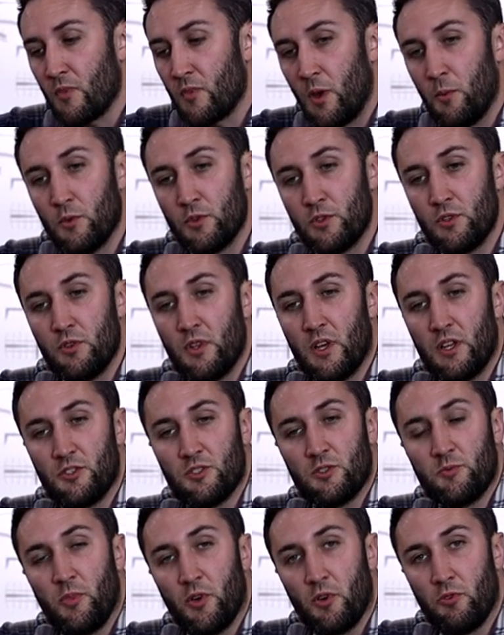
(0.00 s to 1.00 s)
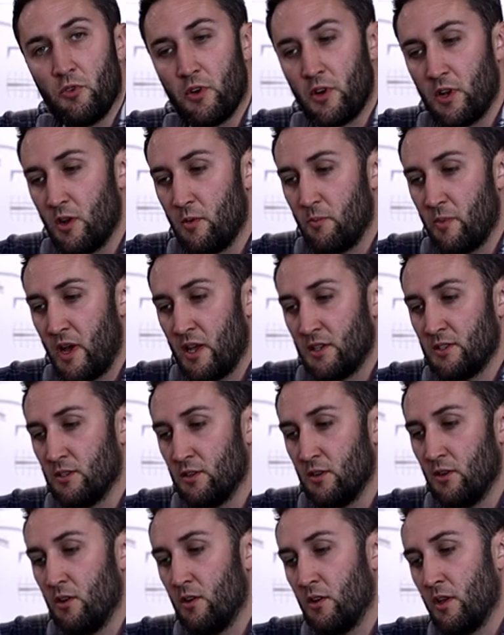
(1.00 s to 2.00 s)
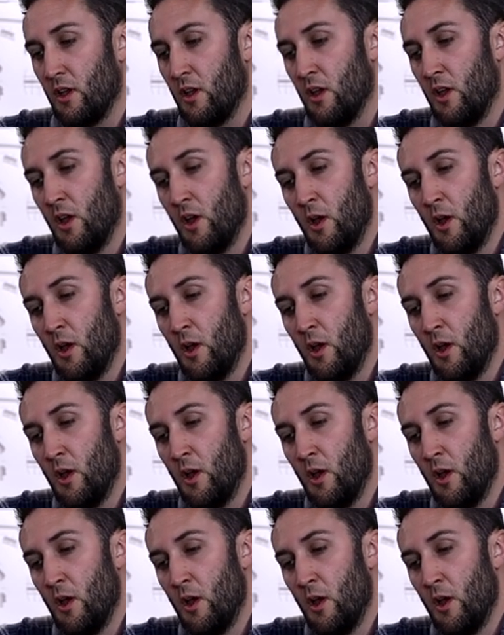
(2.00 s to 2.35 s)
and we'll do that just by running a batten along it.